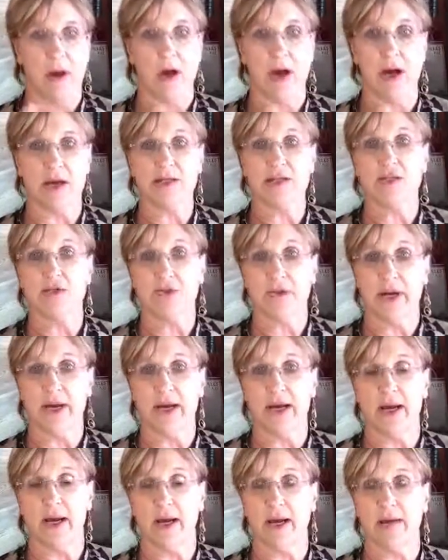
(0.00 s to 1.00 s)

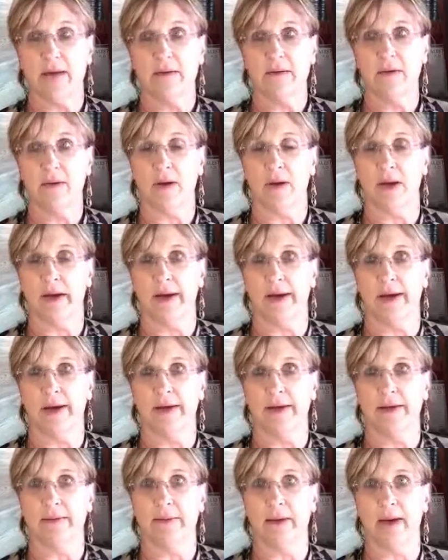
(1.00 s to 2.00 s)
Austria
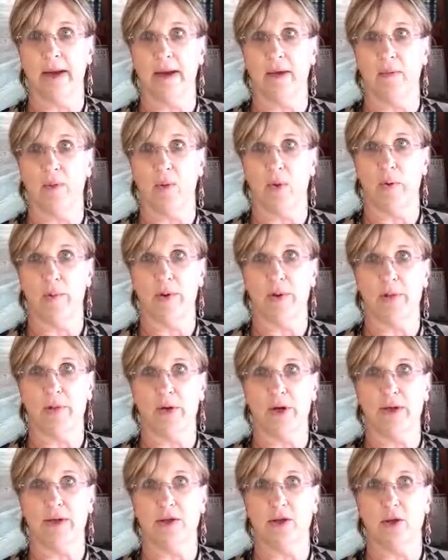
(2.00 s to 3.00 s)
when we were
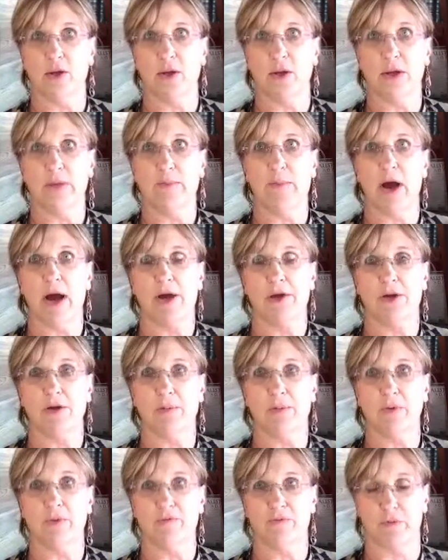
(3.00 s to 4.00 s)
in the early
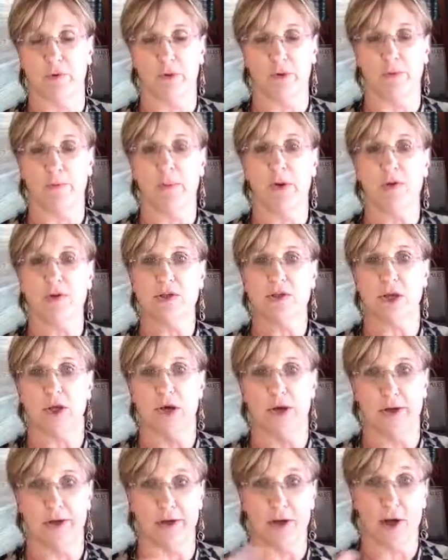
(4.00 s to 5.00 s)
modern for
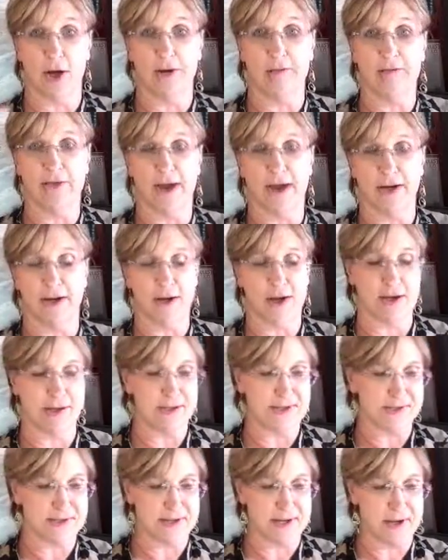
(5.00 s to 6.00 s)
Mozart and all of that, and gone
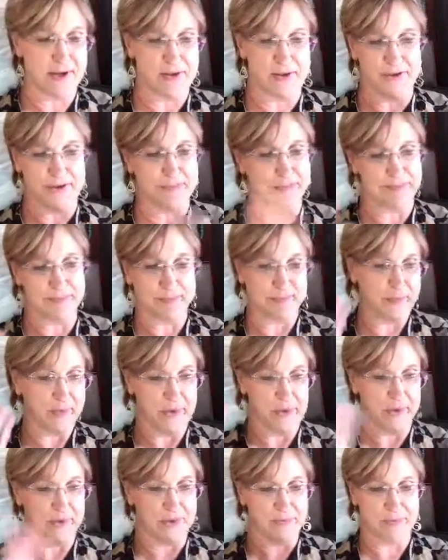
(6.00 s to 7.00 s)
to see all the,
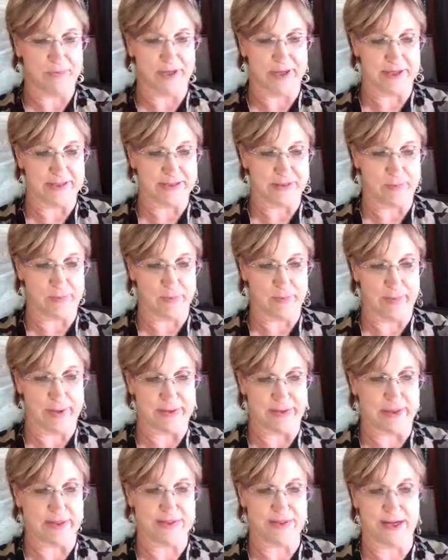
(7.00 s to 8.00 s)
things that were
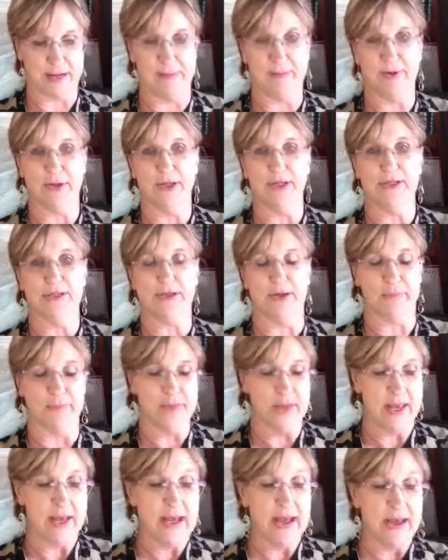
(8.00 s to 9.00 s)
about that time period. So
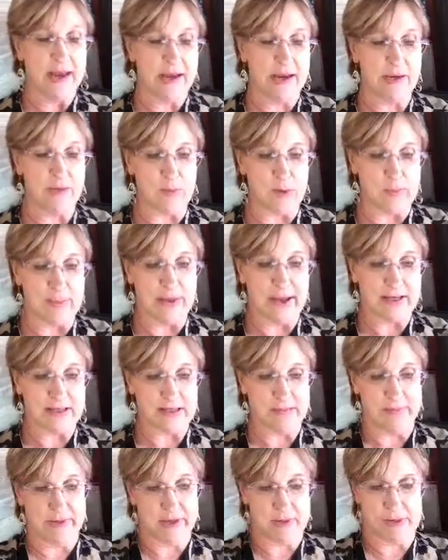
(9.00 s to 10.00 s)
anyway, back
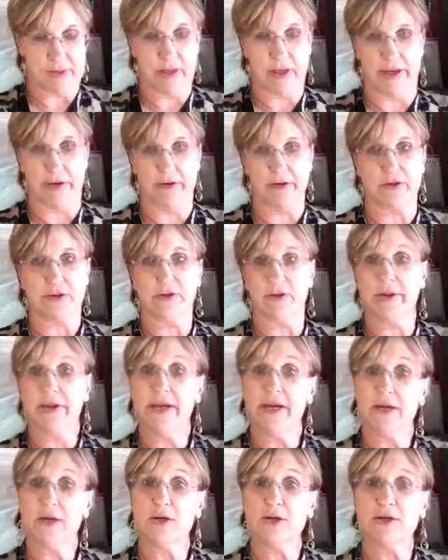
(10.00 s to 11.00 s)
to mental clutter. So
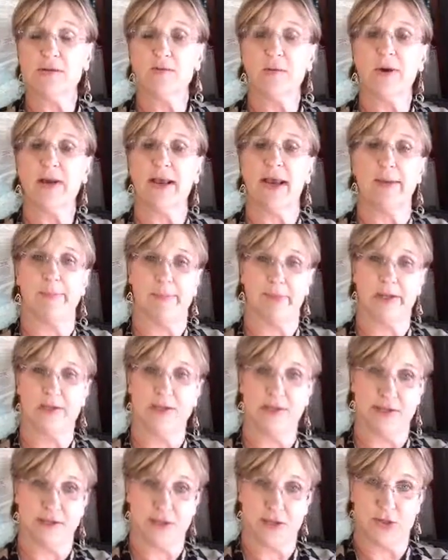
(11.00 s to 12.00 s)
here's what happened
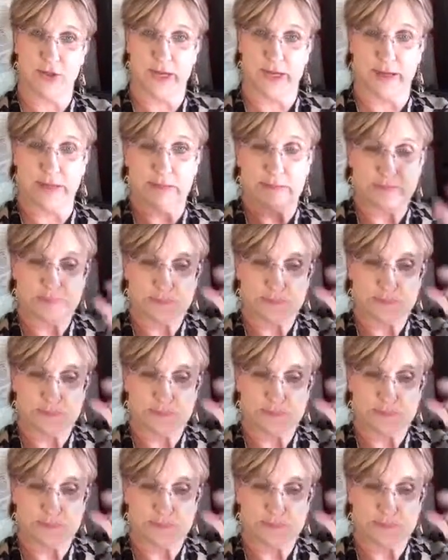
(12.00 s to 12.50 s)
yesterday.